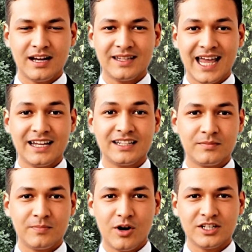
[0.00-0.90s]
That can
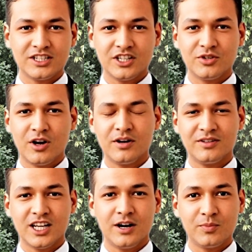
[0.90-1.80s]
support a syndrome of
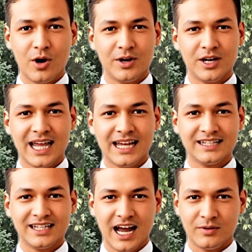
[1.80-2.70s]
inappropriate
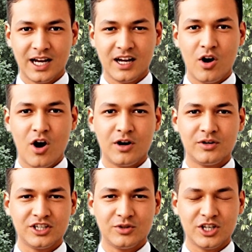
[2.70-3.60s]
antidiuretic hormone
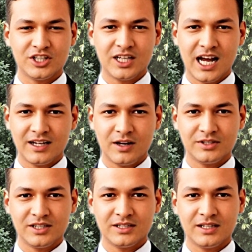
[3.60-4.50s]
secretion
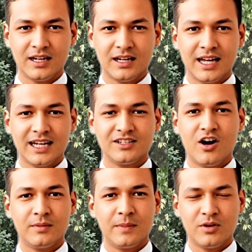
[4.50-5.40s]
diagnosis. It's
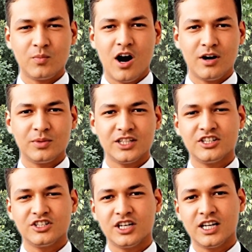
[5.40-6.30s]
all about the water
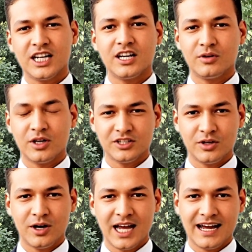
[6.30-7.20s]
retention and increased
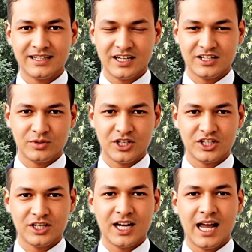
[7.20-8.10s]
uric acid
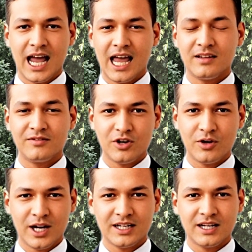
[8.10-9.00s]
excretion, and the
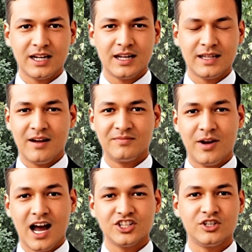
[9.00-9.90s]
furate, that
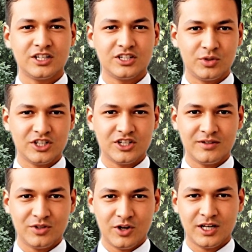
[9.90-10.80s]
fractional excretion
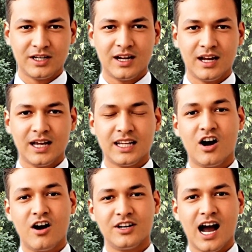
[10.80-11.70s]
of urine. It's
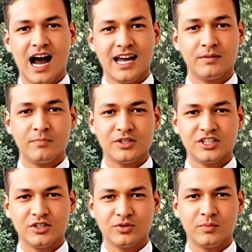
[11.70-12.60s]
often high in both
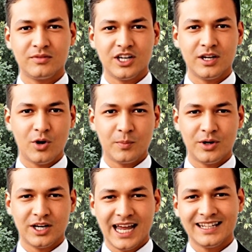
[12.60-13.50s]
syndrome of
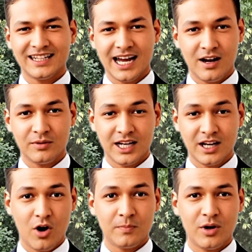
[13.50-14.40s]
inappropriate antidiuretic
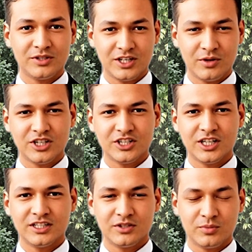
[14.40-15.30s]
hormone
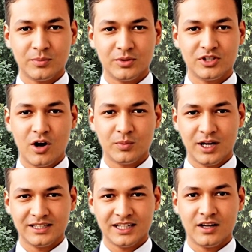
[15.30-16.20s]
secretion and cerebral salt
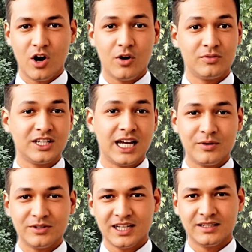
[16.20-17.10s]
wasting, over
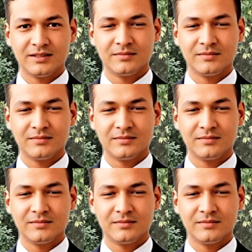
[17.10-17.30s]
10%.